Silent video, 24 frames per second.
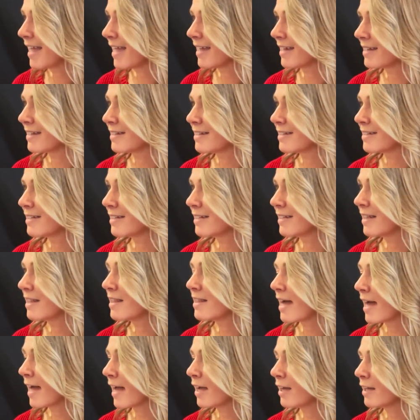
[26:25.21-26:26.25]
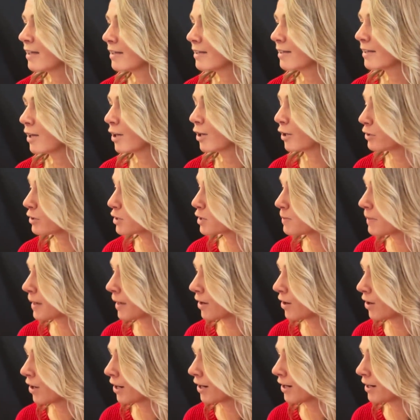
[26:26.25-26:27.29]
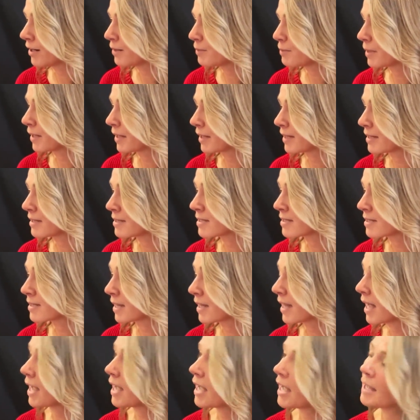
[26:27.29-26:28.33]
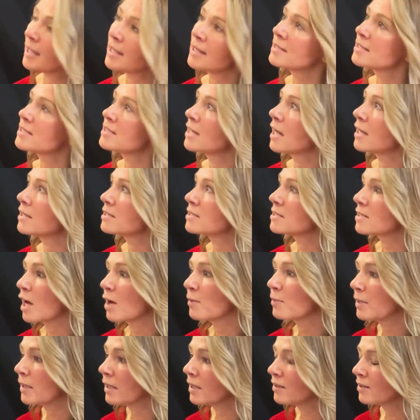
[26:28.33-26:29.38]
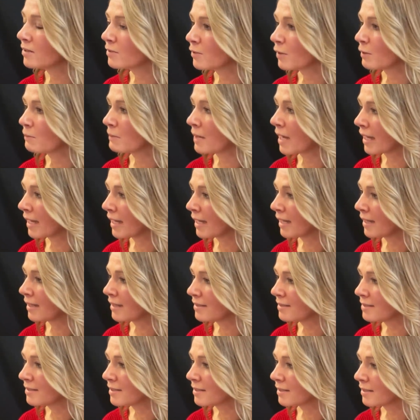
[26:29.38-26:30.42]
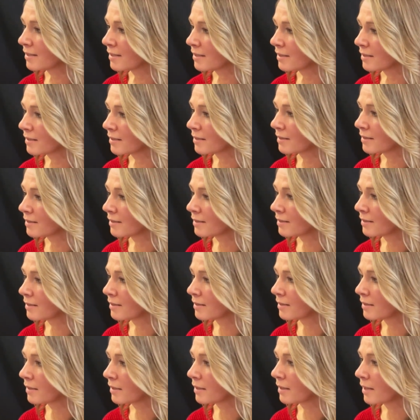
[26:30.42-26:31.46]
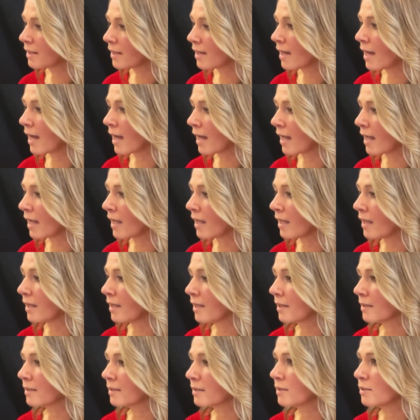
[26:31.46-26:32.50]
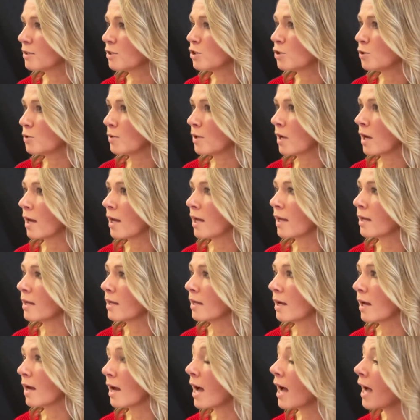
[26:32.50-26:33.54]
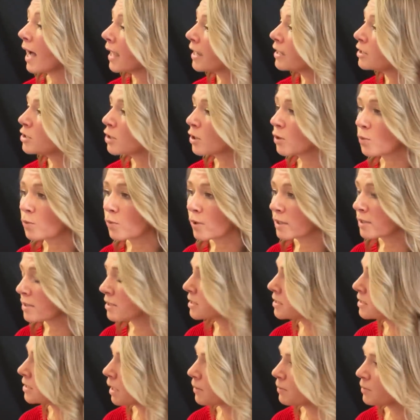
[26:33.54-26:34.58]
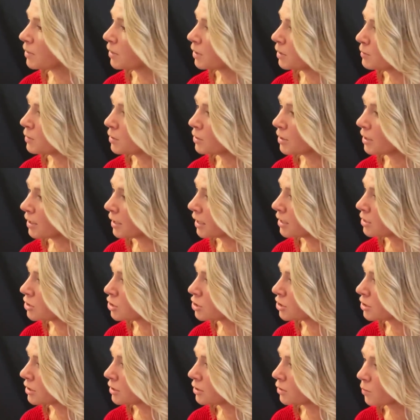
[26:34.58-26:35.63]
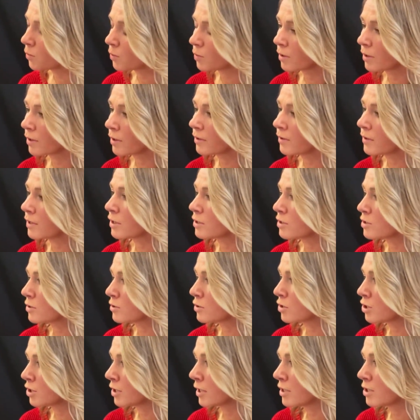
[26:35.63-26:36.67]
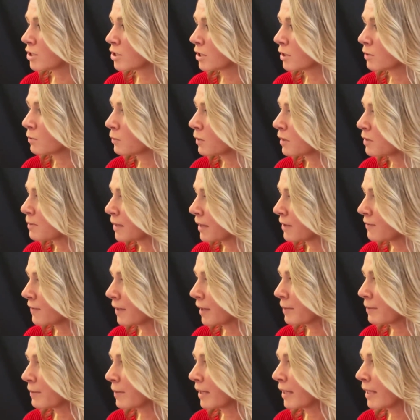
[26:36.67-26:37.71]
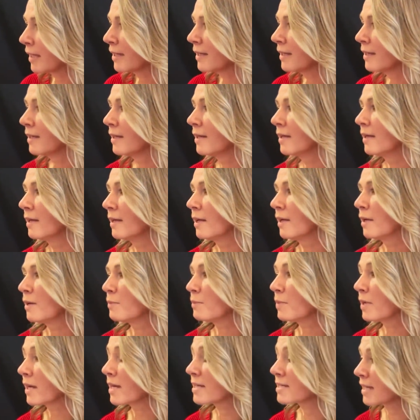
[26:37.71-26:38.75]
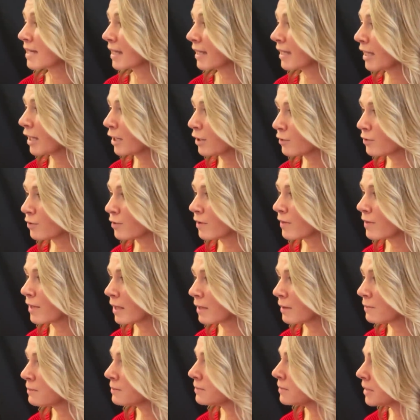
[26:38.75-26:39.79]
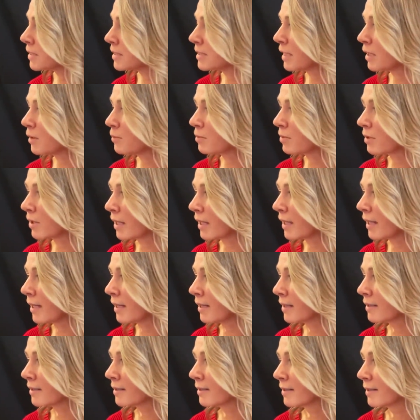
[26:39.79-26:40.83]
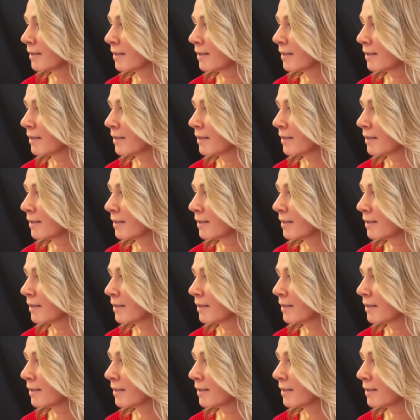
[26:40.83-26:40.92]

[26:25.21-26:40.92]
And that hurts my heart because I, it's not stopping from my end. I do not, I don't want to stop the communication or the association with my family because I care for them deeply.